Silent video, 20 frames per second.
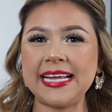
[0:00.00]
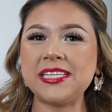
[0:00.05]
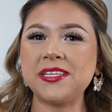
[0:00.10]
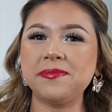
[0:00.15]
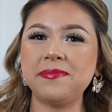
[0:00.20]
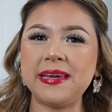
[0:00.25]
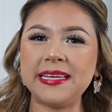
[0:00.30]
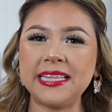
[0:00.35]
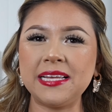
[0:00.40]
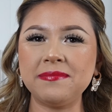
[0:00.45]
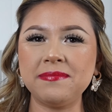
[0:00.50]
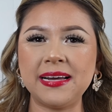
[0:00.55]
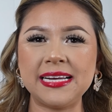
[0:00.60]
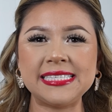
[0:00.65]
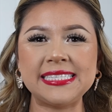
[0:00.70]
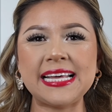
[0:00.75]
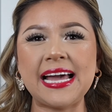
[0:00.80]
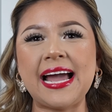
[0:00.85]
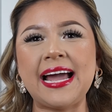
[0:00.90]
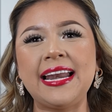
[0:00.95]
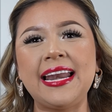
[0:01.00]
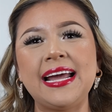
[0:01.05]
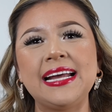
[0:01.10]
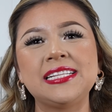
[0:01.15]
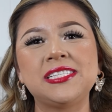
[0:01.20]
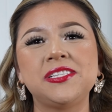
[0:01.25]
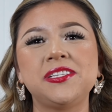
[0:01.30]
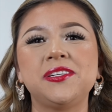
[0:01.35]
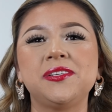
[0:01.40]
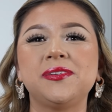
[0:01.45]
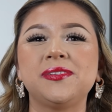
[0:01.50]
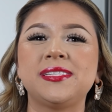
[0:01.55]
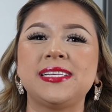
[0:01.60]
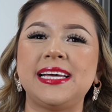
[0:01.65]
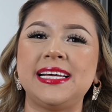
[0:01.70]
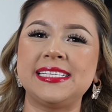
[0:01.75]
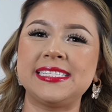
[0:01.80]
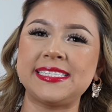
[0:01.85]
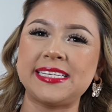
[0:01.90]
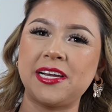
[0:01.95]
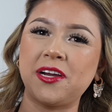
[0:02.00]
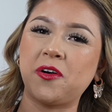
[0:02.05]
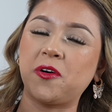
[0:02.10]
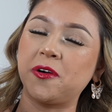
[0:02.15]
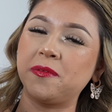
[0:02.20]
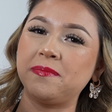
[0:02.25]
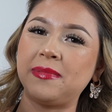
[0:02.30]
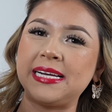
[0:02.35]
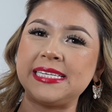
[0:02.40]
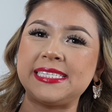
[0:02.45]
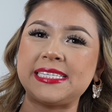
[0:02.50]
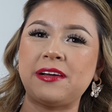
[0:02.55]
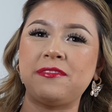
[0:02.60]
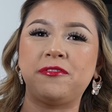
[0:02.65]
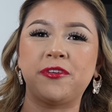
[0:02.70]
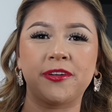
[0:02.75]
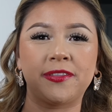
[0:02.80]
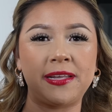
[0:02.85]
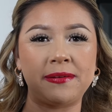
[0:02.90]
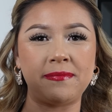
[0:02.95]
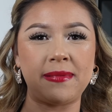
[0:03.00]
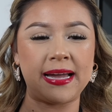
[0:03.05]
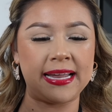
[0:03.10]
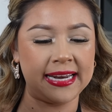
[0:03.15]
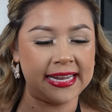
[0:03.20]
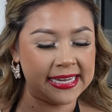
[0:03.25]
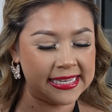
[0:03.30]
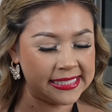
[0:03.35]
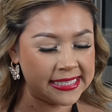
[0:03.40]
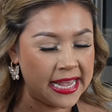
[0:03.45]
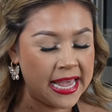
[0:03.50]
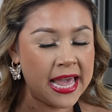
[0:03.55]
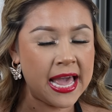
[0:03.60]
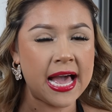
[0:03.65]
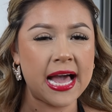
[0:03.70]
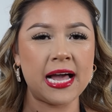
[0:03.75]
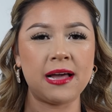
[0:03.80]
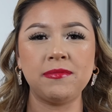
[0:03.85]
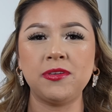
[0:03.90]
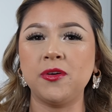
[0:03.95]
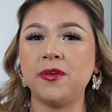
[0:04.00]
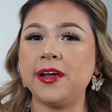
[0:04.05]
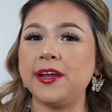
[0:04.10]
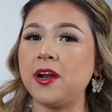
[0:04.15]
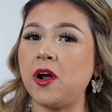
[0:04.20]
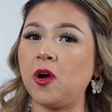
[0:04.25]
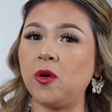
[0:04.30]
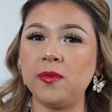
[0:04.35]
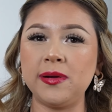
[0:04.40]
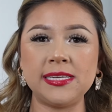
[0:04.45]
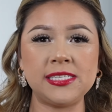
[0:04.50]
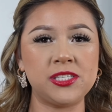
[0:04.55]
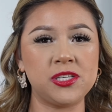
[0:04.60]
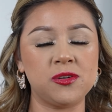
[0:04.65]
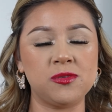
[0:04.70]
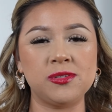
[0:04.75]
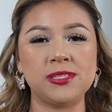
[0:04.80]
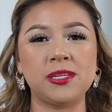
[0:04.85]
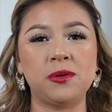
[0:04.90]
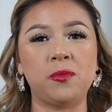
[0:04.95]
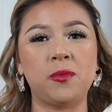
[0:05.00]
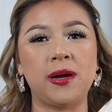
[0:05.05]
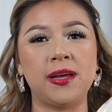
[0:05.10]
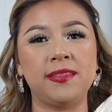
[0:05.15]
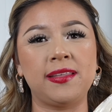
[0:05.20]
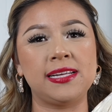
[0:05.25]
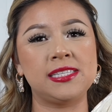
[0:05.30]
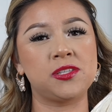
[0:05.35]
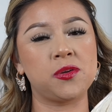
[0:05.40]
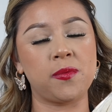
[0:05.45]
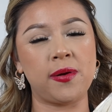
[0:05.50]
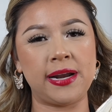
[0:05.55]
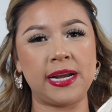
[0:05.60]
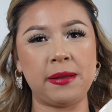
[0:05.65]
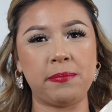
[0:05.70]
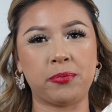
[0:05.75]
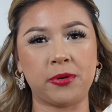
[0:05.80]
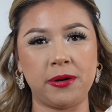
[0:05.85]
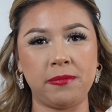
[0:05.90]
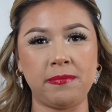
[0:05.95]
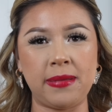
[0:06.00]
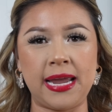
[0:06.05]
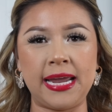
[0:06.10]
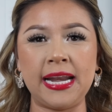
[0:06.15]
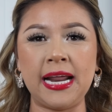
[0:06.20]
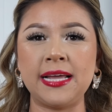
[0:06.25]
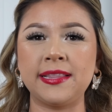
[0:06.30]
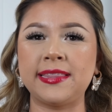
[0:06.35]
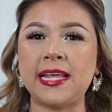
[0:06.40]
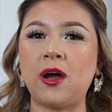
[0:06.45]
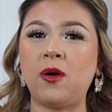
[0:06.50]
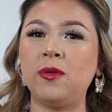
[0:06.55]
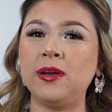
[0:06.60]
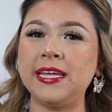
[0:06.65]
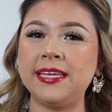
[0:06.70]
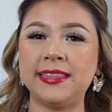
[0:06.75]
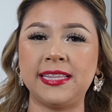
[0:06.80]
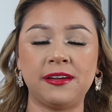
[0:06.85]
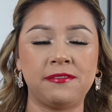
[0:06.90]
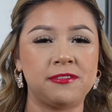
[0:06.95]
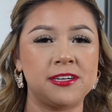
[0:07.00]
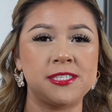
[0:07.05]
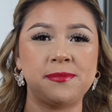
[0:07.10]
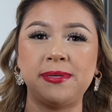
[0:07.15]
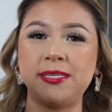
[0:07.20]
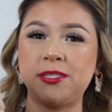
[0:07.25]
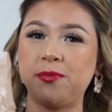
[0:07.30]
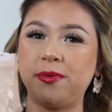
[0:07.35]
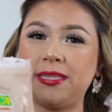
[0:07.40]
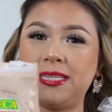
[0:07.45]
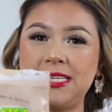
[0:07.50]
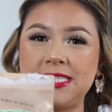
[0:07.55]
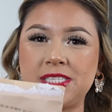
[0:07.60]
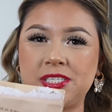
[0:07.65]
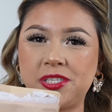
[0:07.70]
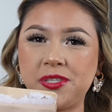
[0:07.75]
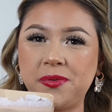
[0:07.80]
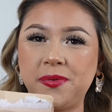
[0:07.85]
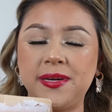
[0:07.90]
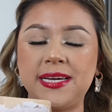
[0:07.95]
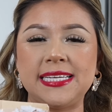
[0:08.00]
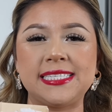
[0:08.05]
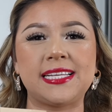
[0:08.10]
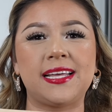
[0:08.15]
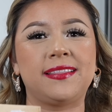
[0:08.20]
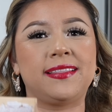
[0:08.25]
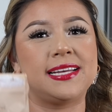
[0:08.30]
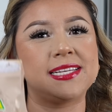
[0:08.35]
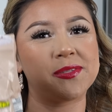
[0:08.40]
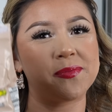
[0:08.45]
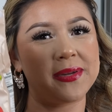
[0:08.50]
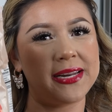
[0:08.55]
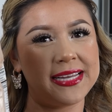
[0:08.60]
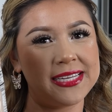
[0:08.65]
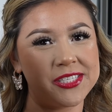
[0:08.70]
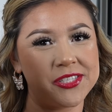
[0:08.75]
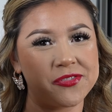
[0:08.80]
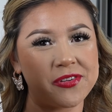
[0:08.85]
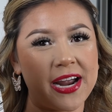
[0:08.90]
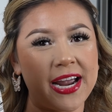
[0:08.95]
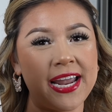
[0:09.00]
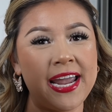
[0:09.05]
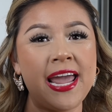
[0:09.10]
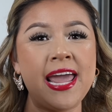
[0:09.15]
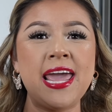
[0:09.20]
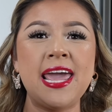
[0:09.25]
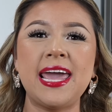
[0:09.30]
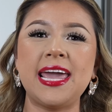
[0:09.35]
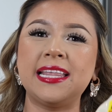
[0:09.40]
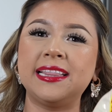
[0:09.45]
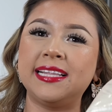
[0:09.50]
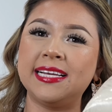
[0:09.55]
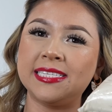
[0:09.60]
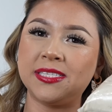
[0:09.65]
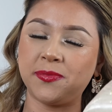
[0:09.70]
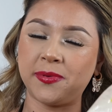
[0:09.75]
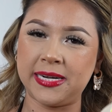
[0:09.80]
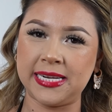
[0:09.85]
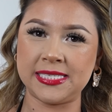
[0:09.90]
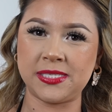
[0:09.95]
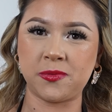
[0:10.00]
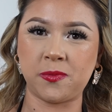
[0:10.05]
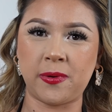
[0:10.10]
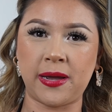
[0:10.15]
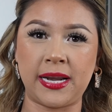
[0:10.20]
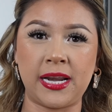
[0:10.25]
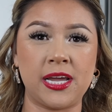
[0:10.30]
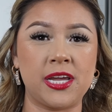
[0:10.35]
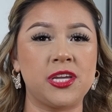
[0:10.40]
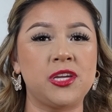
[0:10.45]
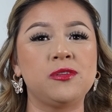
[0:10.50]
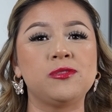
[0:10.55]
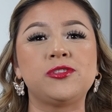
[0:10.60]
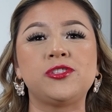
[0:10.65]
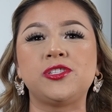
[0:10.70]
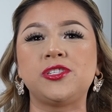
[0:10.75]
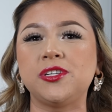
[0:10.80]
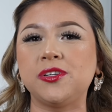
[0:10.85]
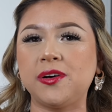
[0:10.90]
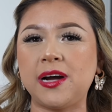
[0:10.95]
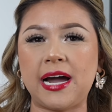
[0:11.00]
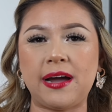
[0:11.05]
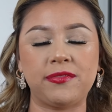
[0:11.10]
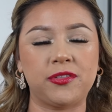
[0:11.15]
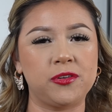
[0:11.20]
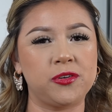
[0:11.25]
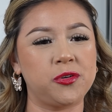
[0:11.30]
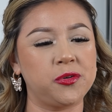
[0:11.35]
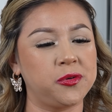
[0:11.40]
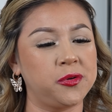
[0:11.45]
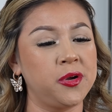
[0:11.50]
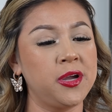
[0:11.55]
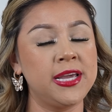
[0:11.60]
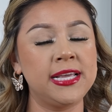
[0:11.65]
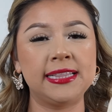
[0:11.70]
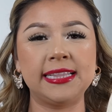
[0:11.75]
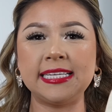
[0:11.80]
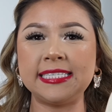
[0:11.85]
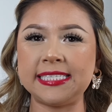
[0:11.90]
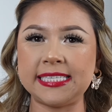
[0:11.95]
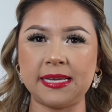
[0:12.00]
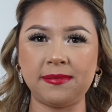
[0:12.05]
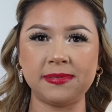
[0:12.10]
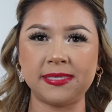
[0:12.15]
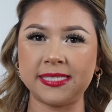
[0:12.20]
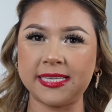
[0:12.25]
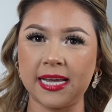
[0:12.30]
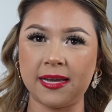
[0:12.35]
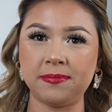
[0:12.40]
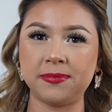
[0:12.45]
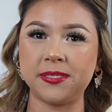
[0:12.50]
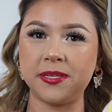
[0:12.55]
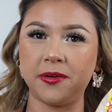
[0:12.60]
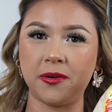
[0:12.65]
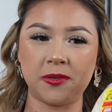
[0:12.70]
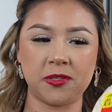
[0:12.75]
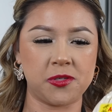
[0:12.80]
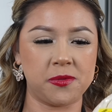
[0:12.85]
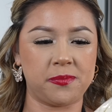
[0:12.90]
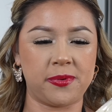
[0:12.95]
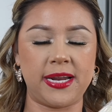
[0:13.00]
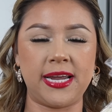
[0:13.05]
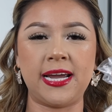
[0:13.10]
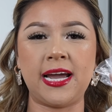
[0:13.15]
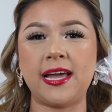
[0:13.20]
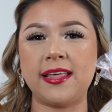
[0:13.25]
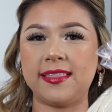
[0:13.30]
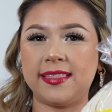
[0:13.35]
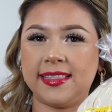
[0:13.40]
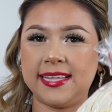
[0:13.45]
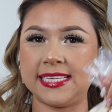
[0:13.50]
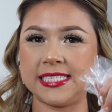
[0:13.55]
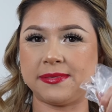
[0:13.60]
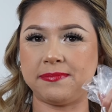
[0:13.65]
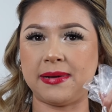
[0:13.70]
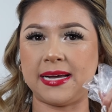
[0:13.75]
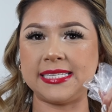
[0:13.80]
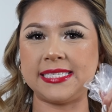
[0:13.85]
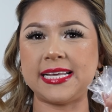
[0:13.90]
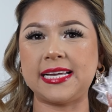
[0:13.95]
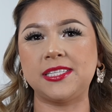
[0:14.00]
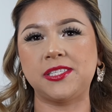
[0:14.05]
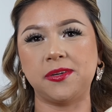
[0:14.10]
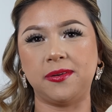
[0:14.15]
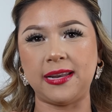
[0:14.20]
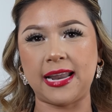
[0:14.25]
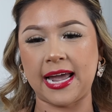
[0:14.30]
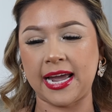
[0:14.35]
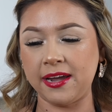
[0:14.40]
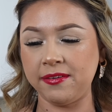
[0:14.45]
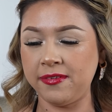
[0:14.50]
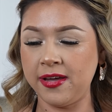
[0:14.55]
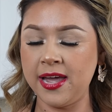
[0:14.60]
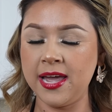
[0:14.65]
to make the masa, I like to use instant corn masa for tamales. You can always use the one that's already pre-made. The only difference between these two is that this one is dry and this one is wet. You still have to do the same steps, to bring this masa to life.